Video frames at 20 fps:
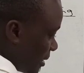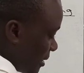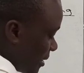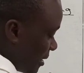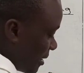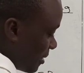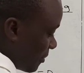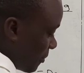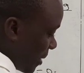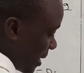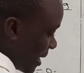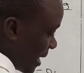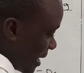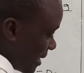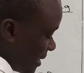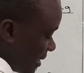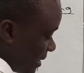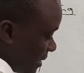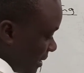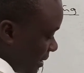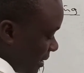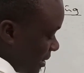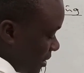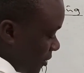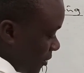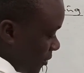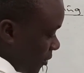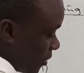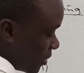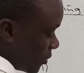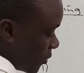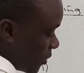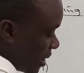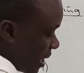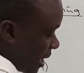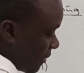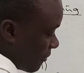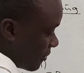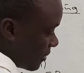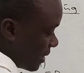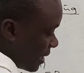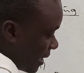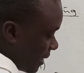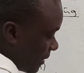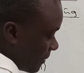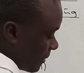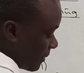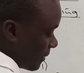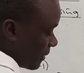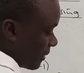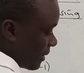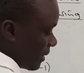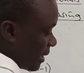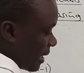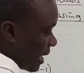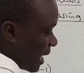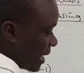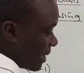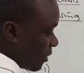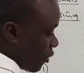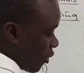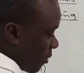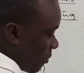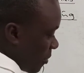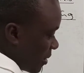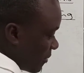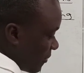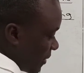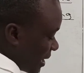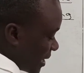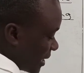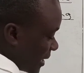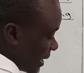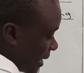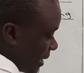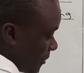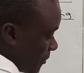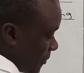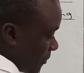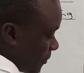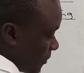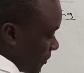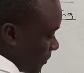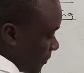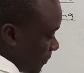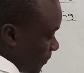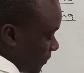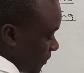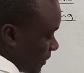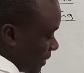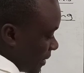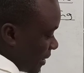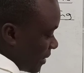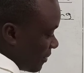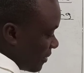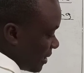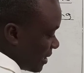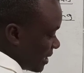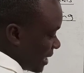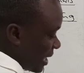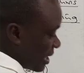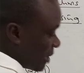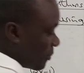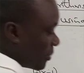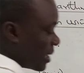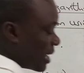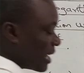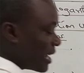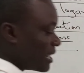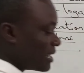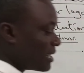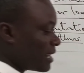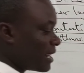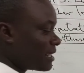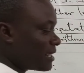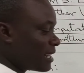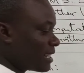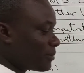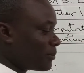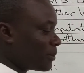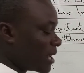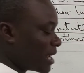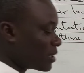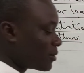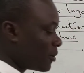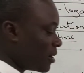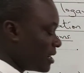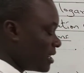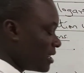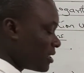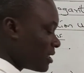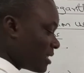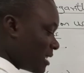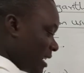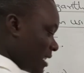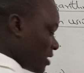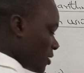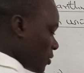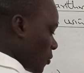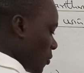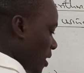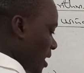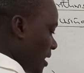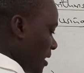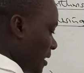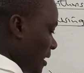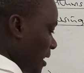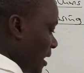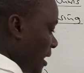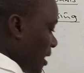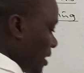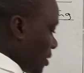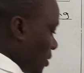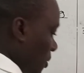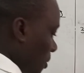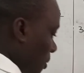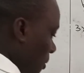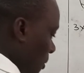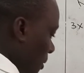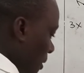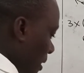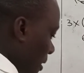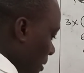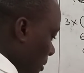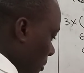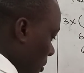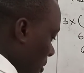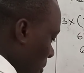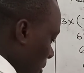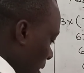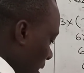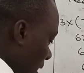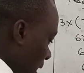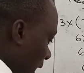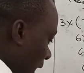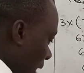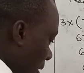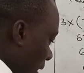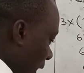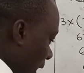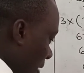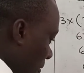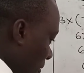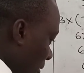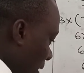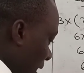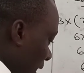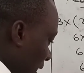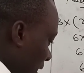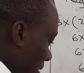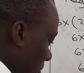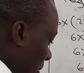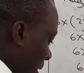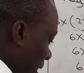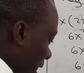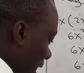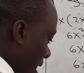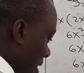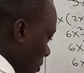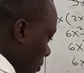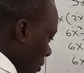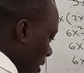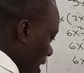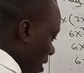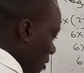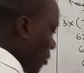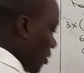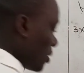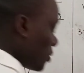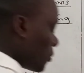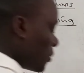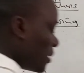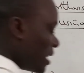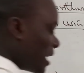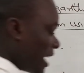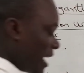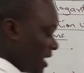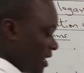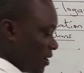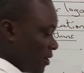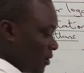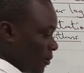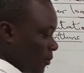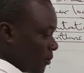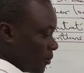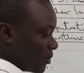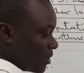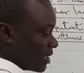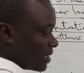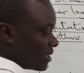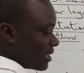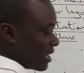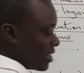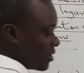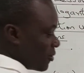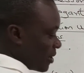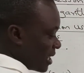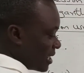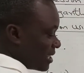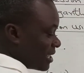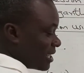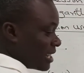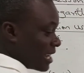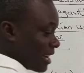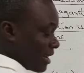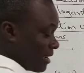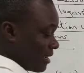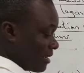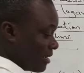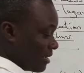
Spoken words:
this minus is what we have here, and the common factor in this other bracket, that's x plus 1, is just 1. So we will now have x minus 1. What will guide you, the sign you get here,